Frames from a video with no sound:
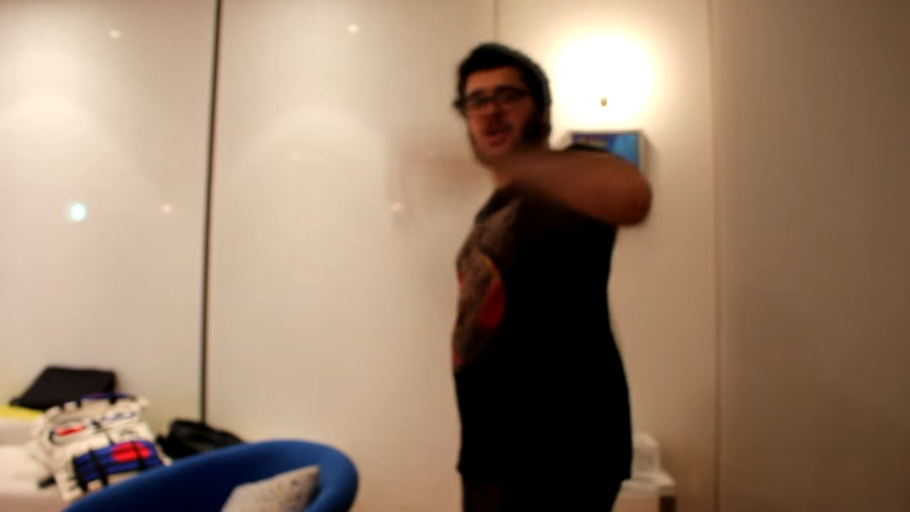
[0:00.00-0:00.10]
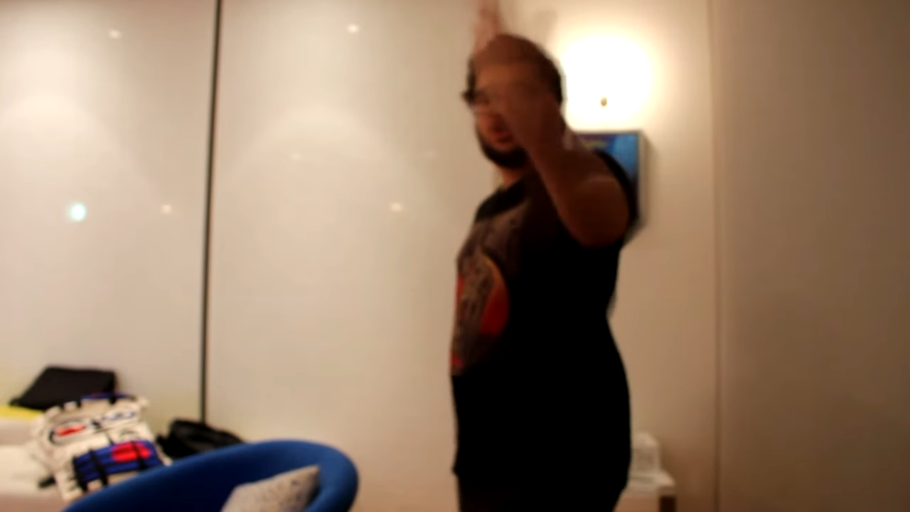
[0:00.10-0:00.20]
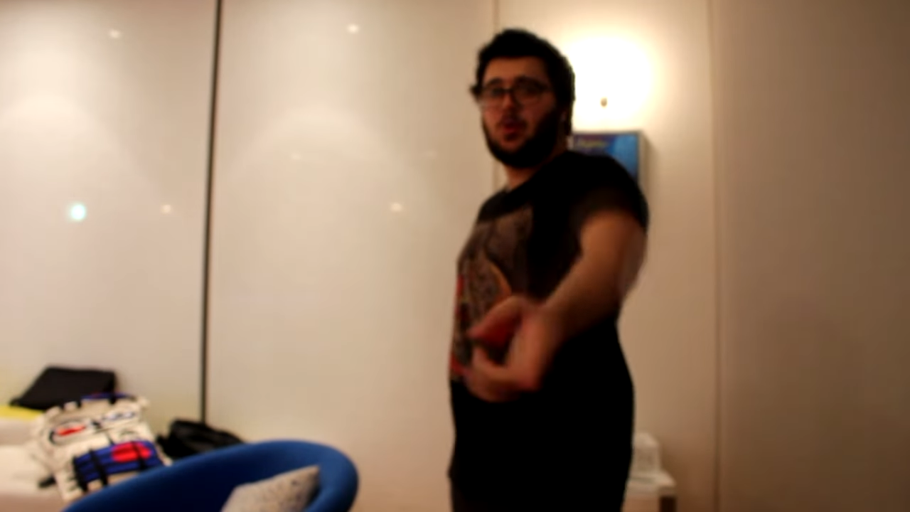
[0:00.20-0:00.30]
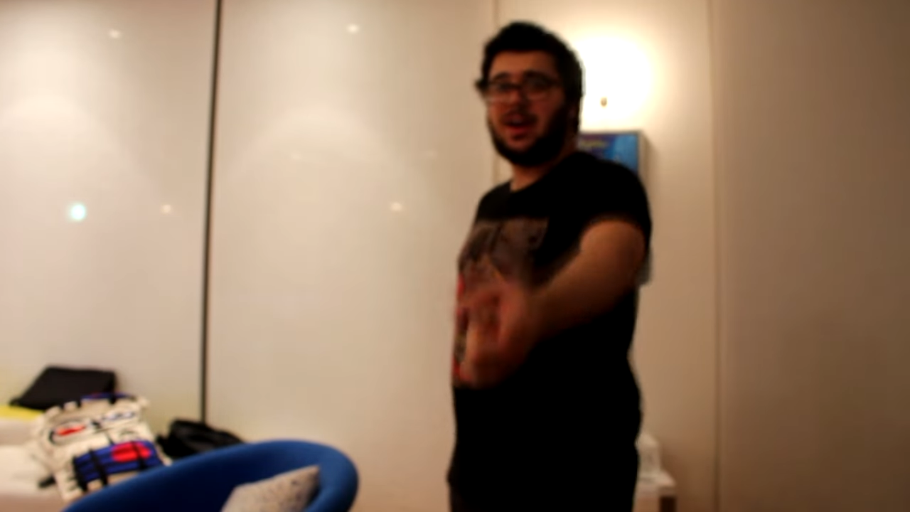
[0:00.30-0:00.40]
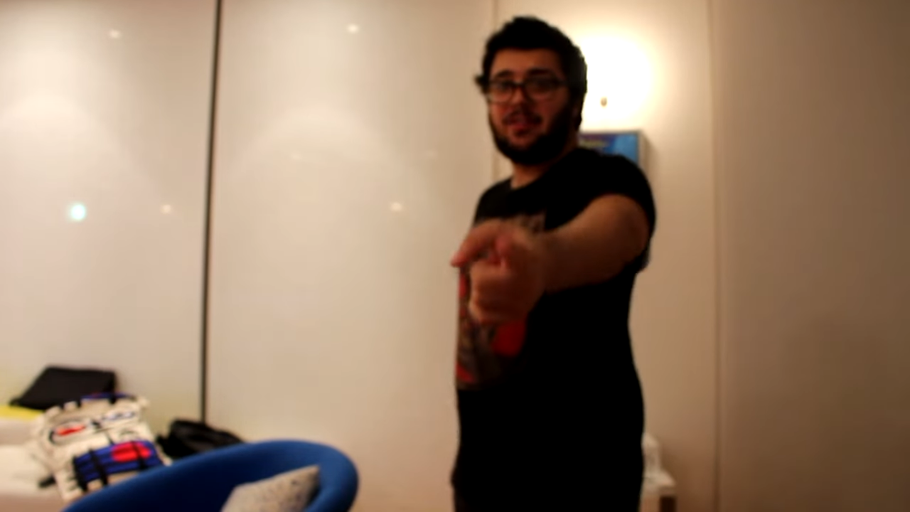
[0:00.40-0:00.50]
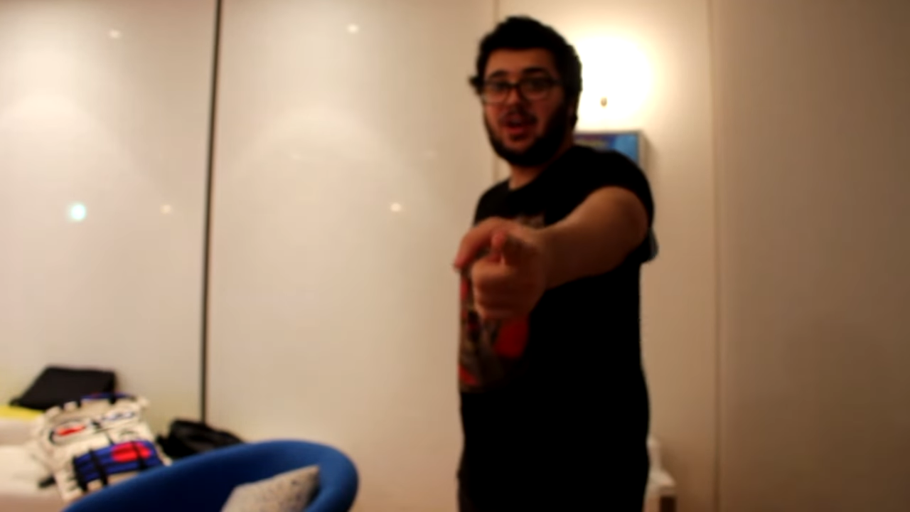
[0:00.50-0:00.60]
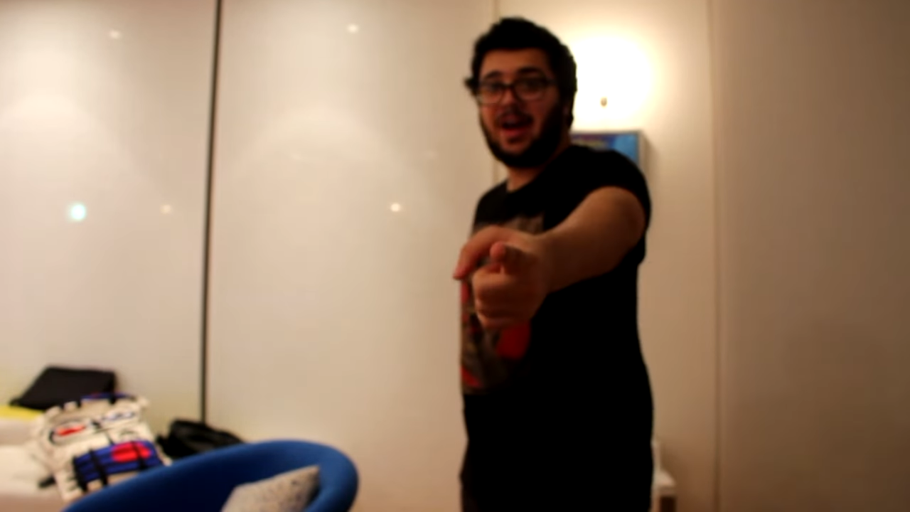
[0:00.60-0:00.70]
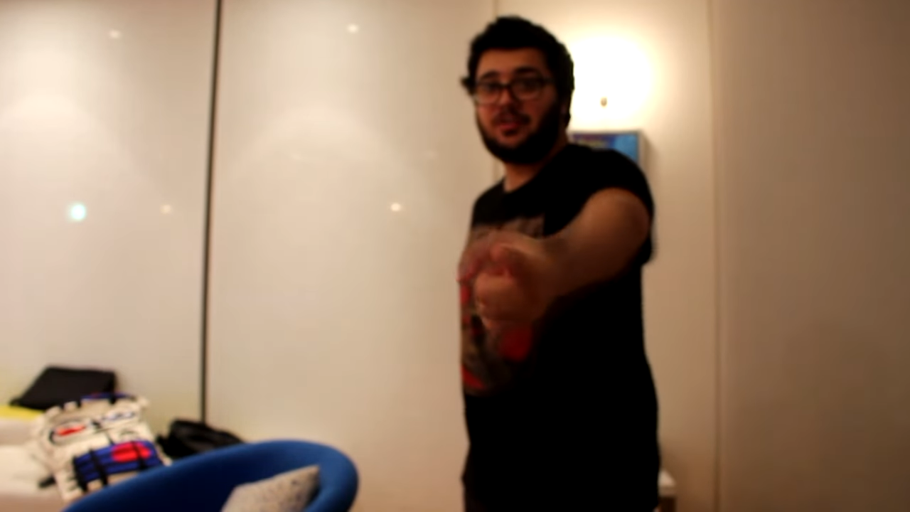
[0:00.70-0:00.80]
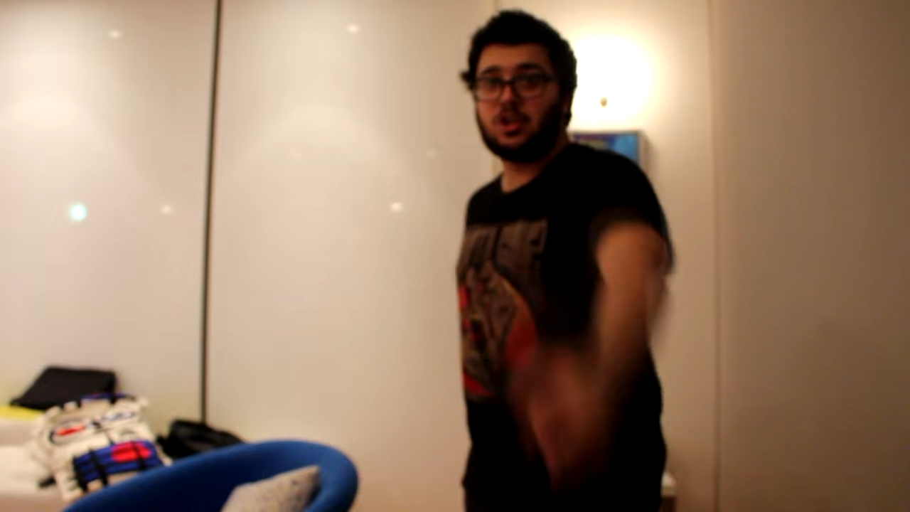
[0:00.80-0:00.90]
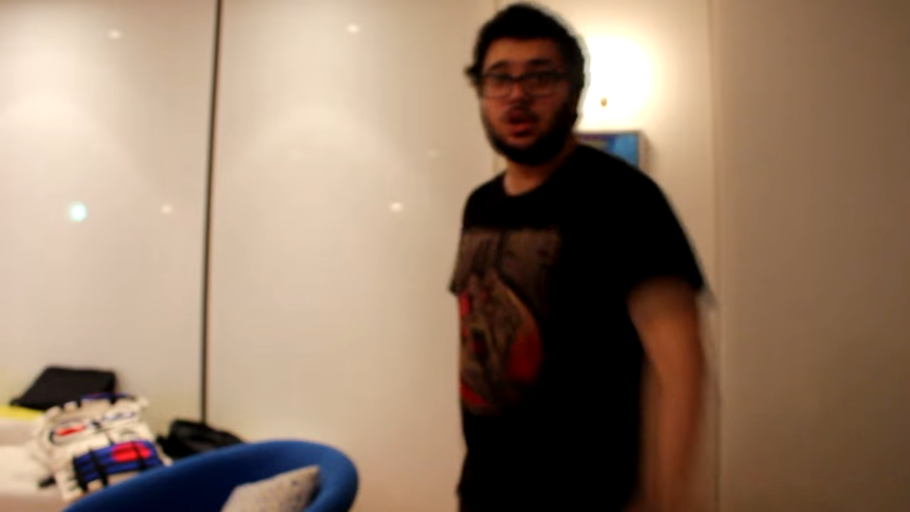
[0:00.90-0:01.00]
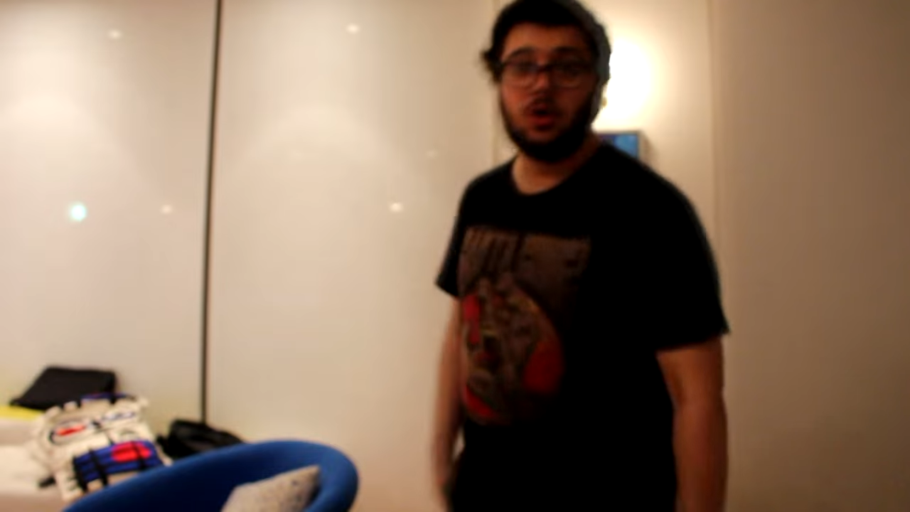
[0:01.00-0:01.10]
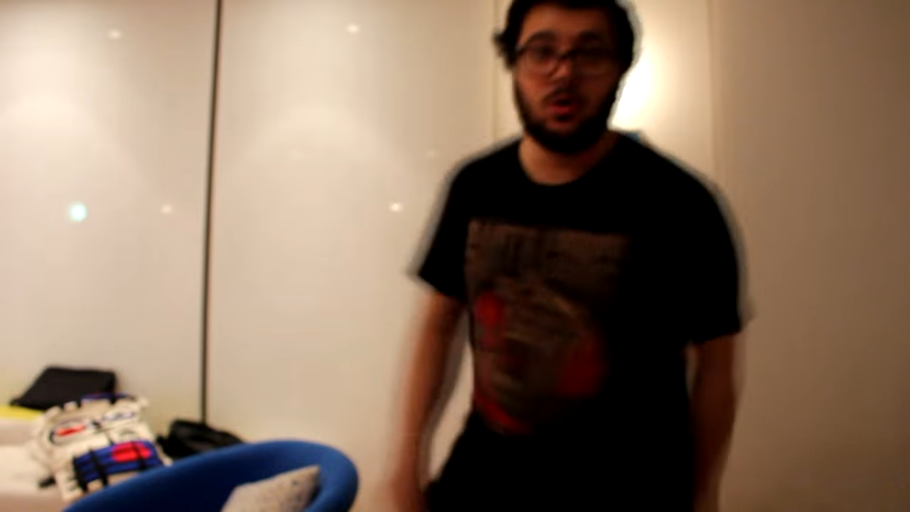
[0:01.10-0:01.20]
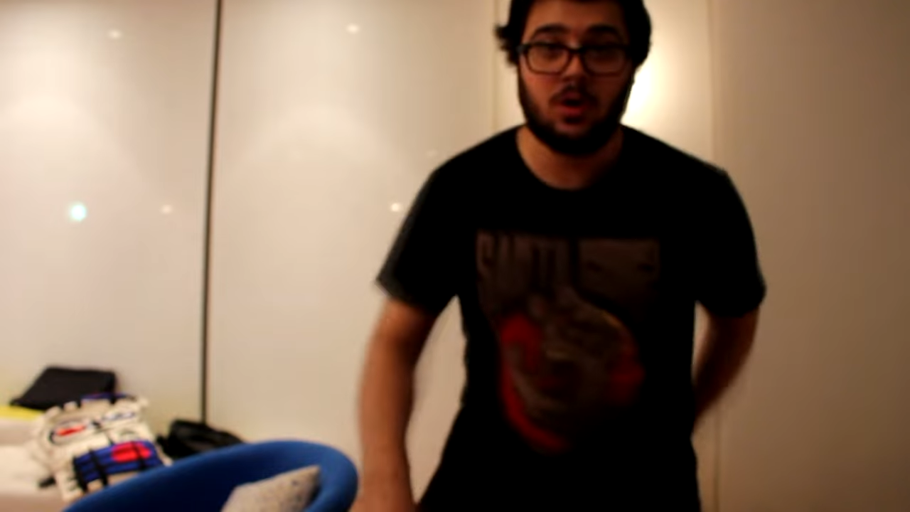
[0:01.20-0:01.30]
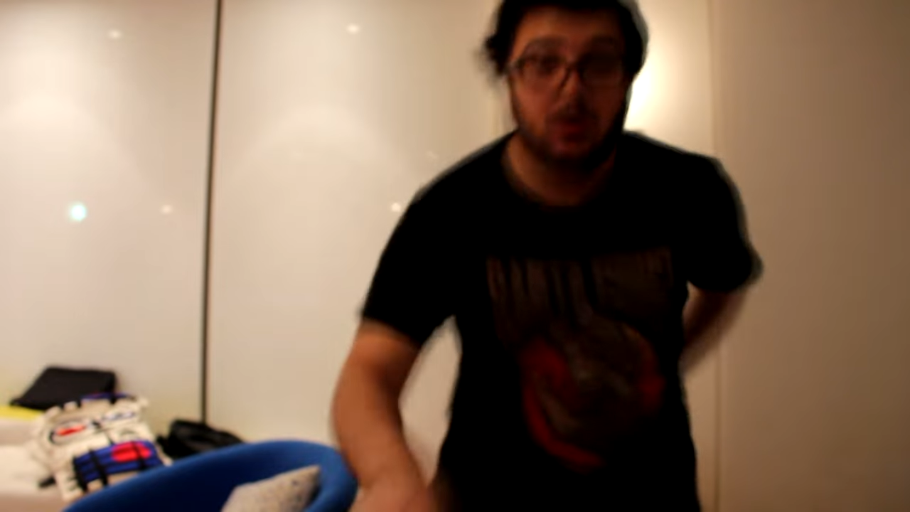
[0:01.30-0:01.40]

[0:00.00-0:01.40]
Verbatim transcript: Do whatever you have to do.